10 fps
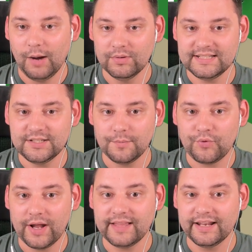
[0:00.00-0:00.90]
and what's his
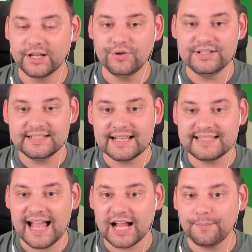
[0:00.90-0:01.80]
upgrade then? Increases
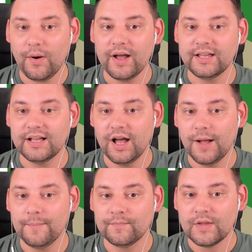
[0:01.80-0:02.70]
attack by
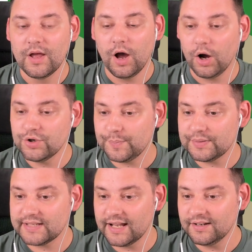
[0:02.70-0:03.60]
um,
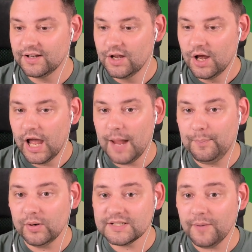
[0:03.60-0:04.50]
100%.
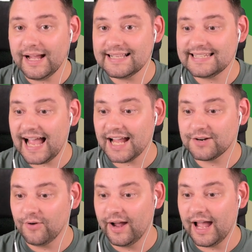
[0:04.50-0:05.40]
It puts my
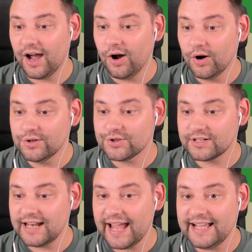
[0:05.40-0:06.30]
attack, right, at
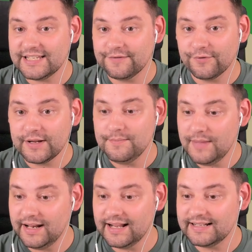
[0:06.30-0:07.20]
183
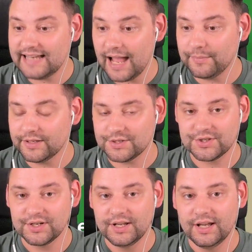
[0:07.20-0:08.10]
million
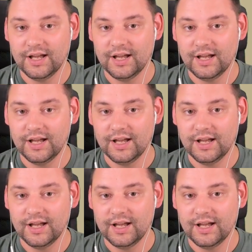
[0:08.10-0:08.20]
damage.